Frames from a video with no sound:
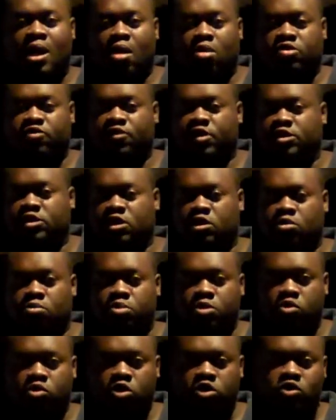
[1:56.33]
I was fixing
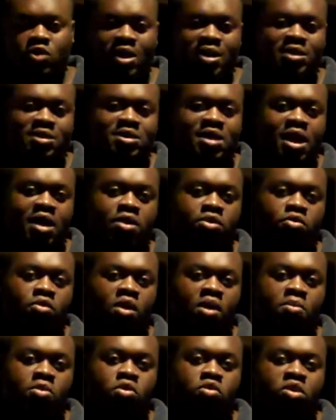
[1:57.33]
computers, so I decided, I'm
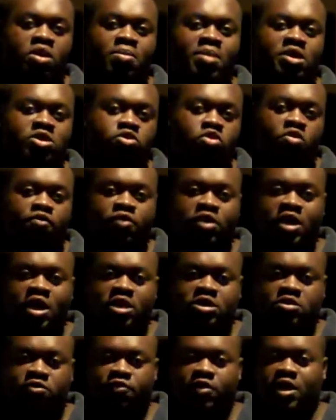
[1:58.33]
gonna go get my
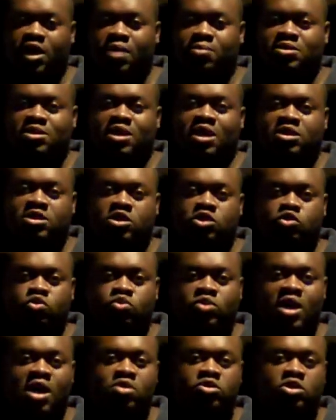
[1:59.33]
certification for the MCSE
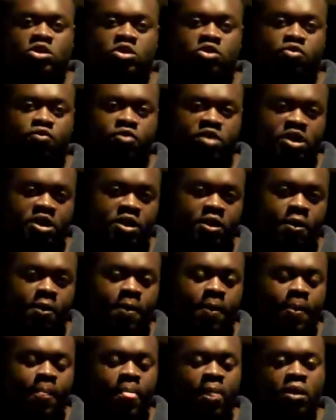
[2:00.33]
2003.
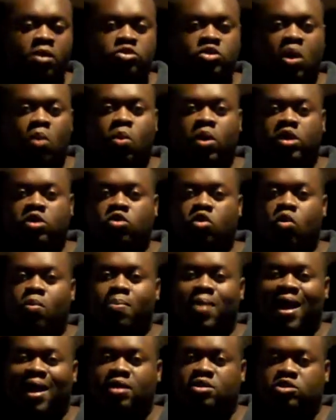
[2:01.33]
So I wanted to go
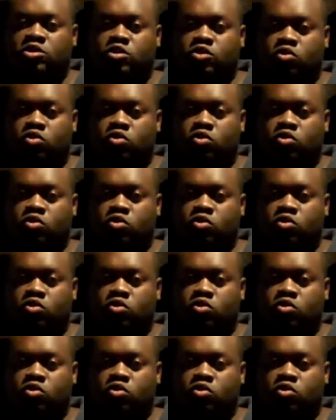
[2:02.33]
back to